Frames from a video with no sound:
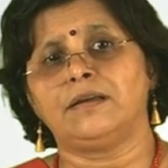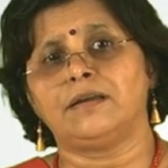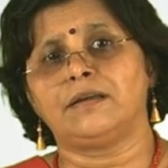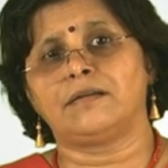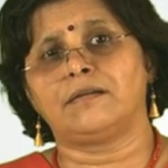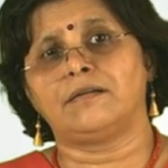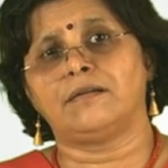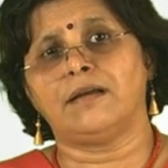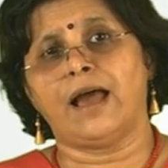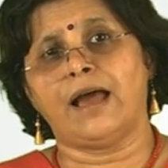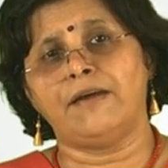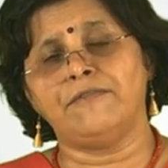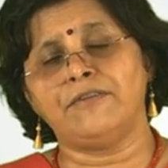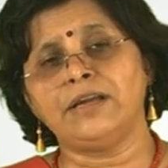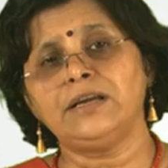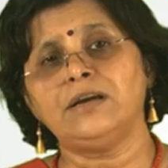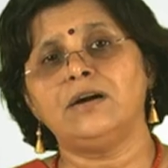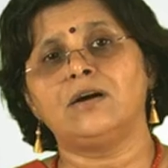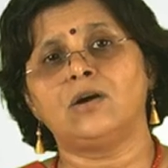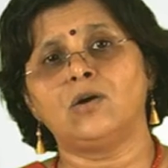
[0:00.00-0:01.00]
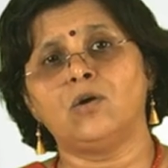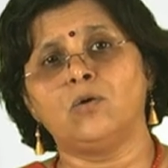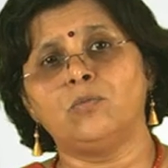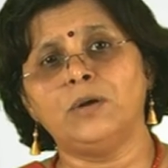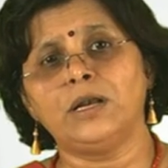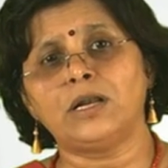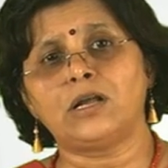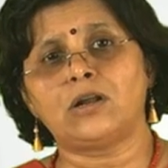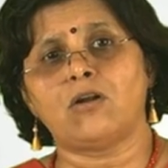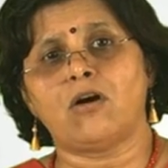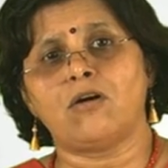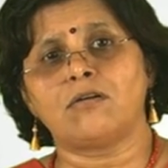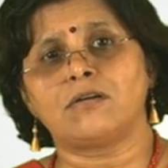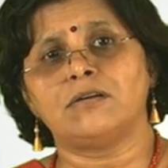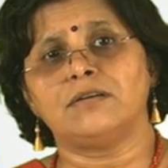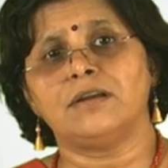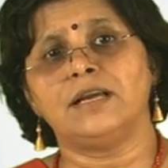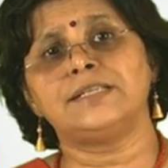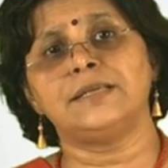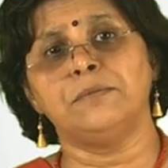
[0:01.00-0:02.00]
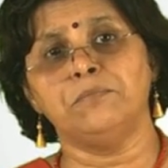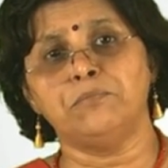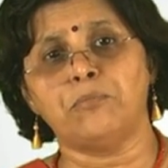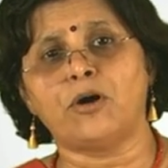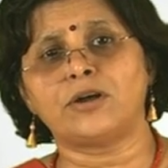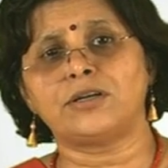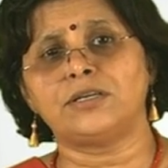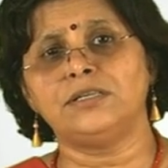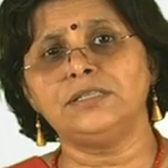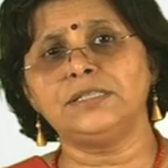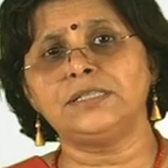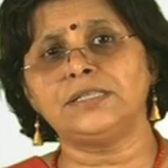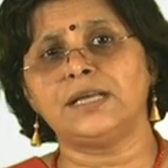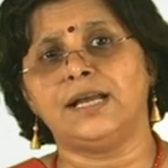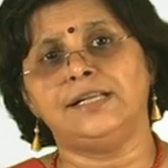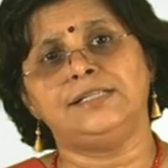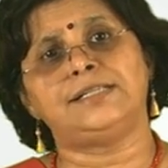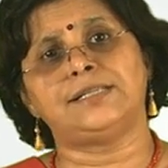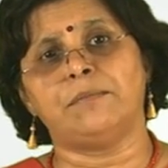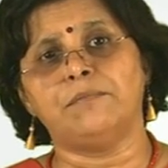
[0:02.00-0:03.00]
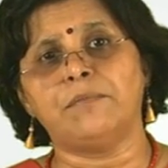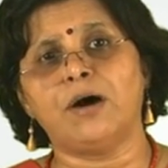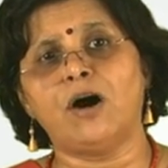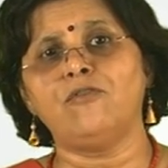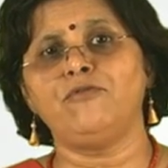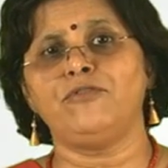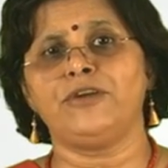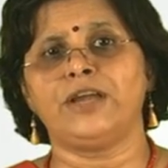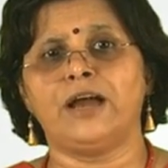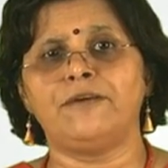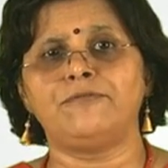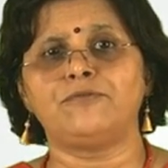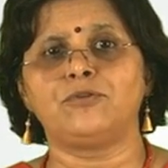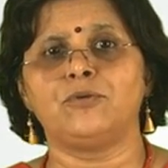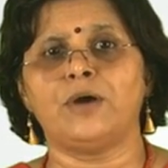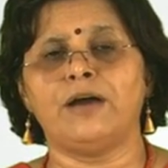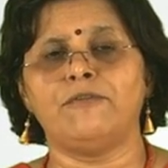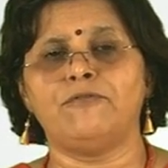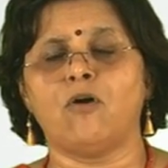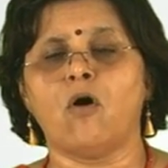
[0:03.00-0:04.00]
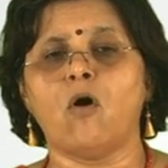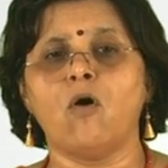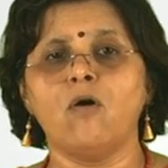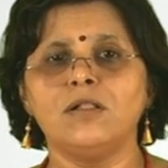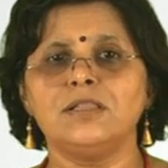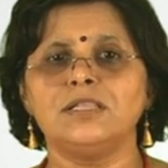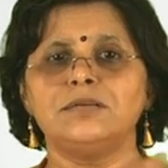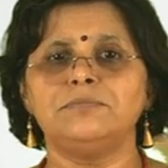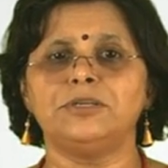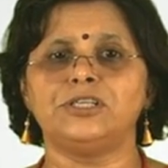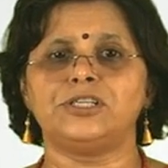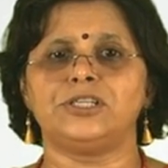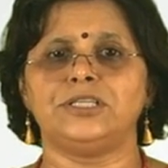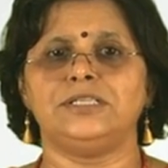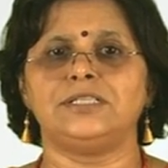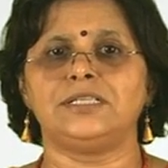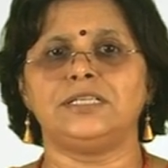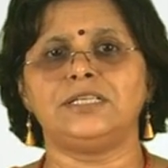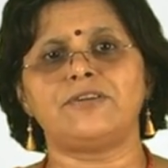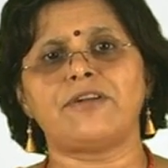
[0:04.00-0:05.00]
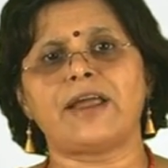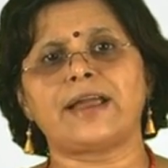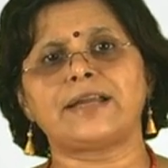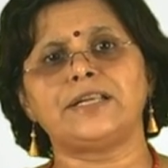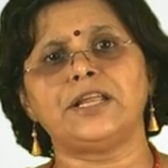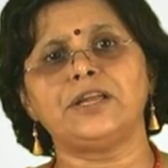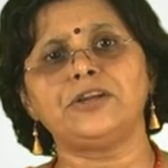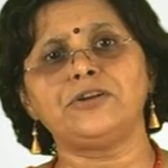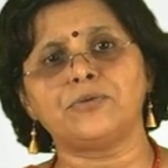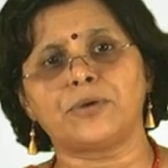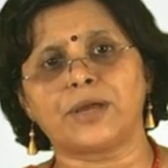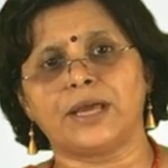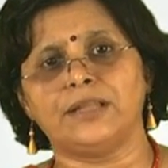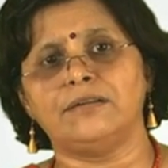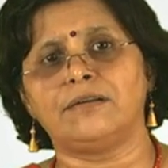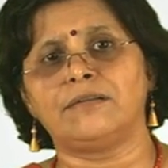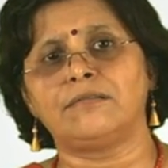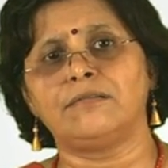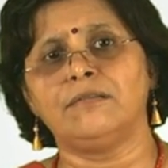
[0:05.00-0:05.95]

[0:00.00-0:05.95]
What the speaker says: having a global clock is important, and somehow we have to have all the machines interacting together